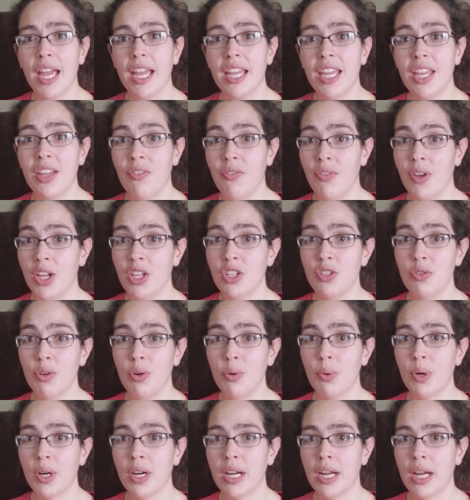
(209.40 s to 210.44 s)
if I do a
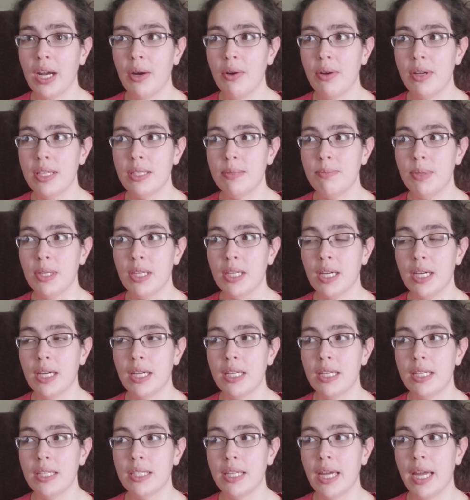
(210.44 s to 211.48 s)
workout, it's
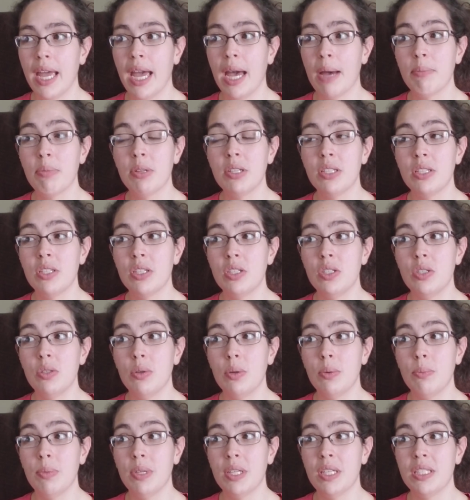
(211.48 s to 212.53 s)
because I happen to do
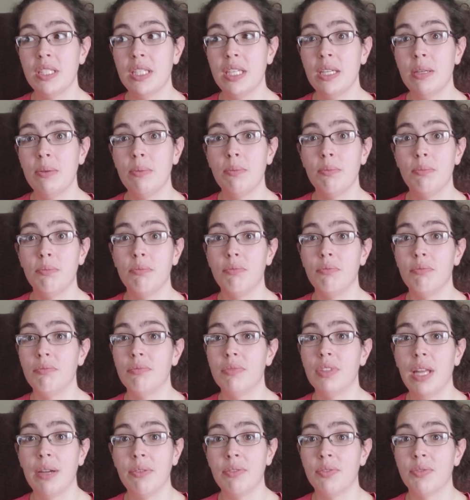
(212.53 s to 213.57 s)
it because he
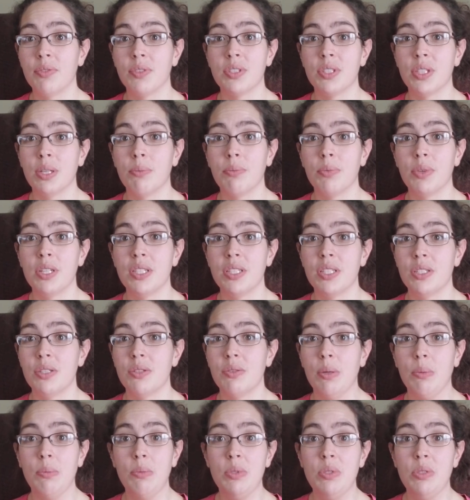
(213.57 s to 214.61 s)
left for some reason, so
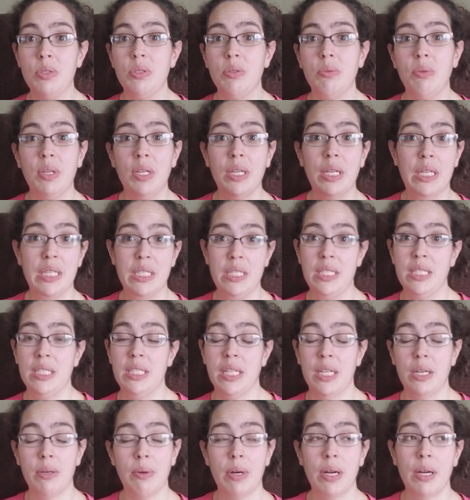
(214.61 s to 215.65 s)
I'm doing it because he's
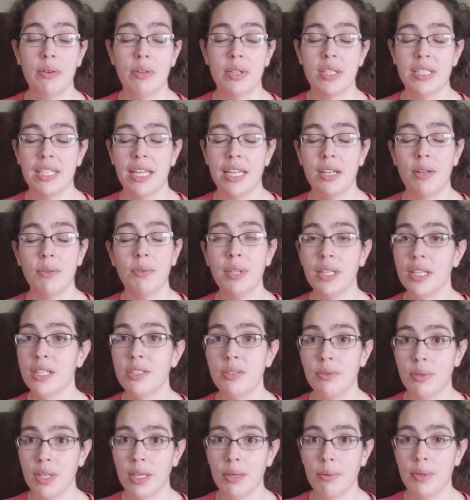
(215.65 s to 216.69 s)
not around. Because I don't like
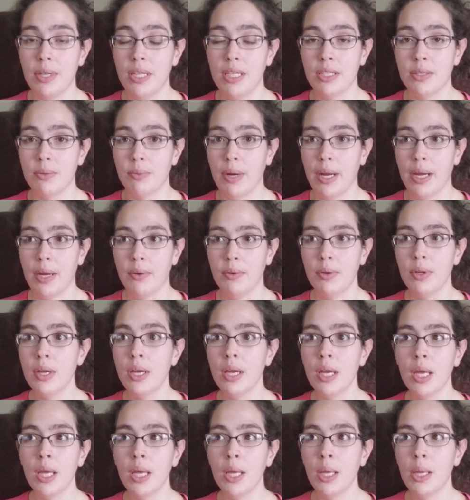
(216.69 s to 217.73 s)
doing it when he's around,
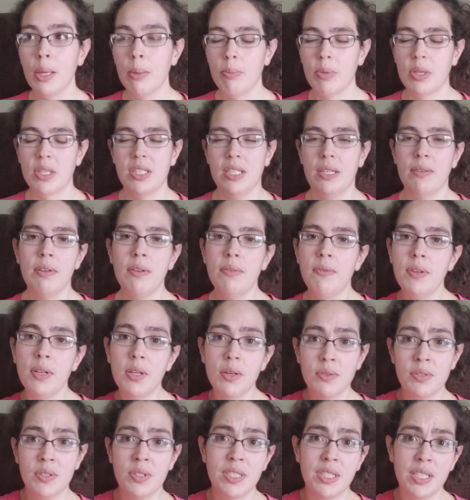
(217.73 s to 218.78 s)
because even if he
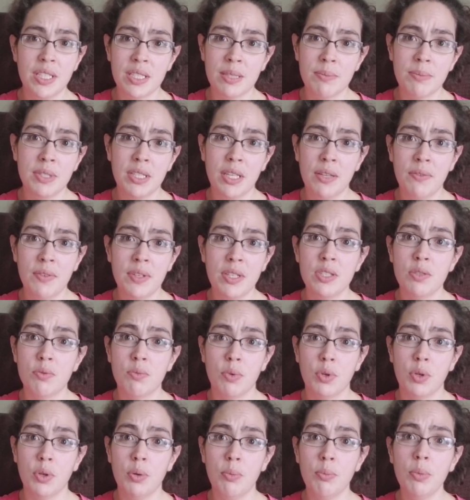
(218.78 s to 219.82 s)
goes and sticks himself in his
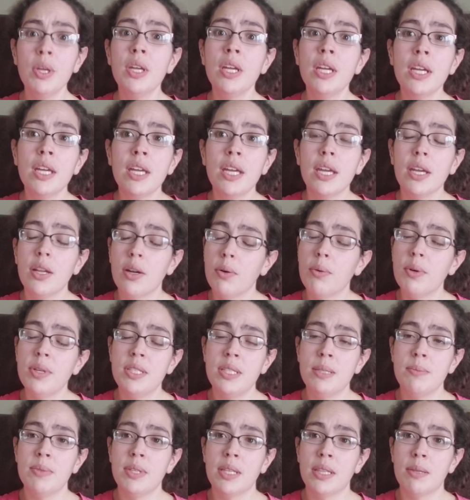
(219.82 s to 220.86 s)
room, it always
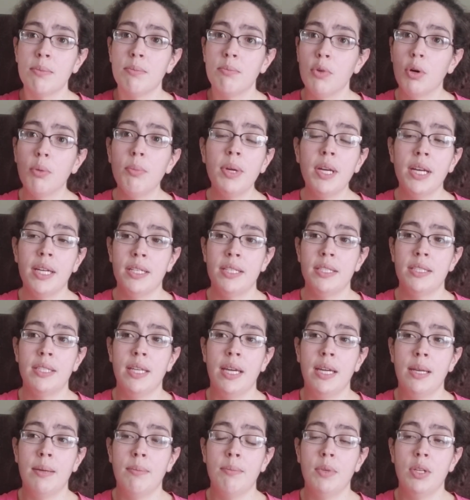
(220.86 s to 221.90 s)
seems like the moment I
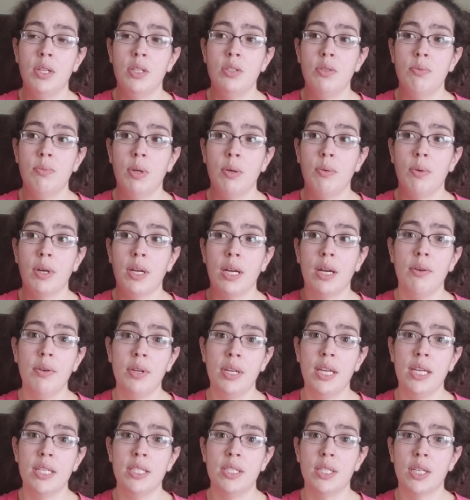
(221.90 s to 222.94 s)
decide I'm going to do my workout,
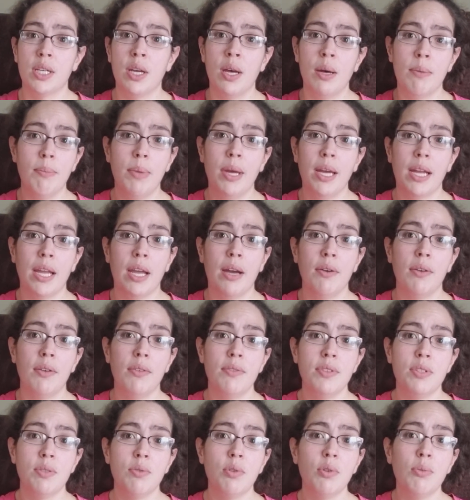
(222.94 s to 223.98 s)
he has to come back out of
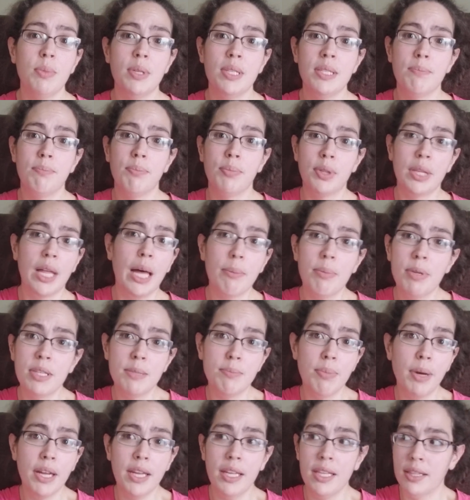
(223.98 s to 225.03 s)
his room and plop his
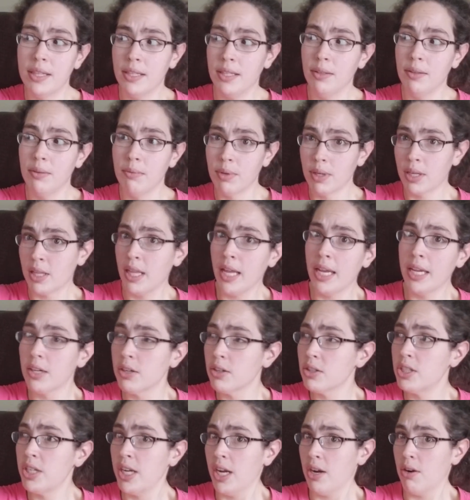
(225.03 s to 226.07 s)
butt in the
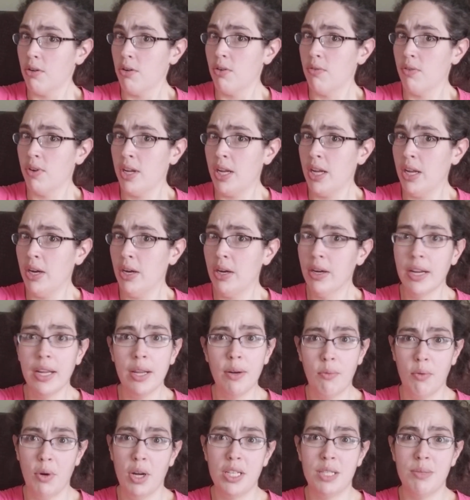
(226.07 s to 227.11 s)
recliner chair over here
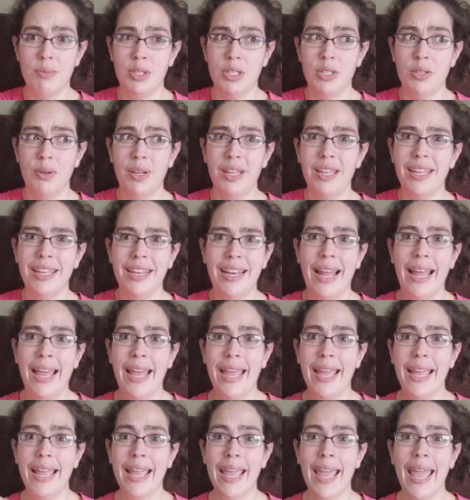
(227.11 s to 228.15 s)
and watch me do it. And
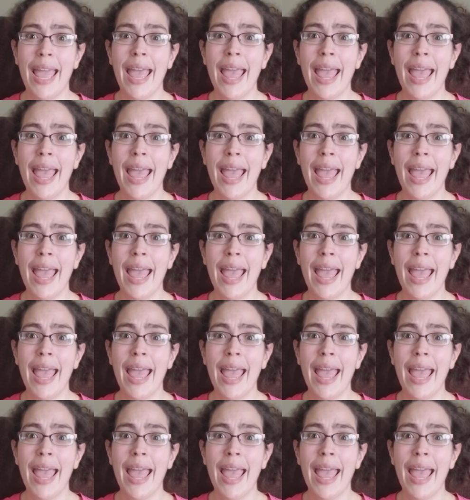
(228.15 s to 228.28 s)
I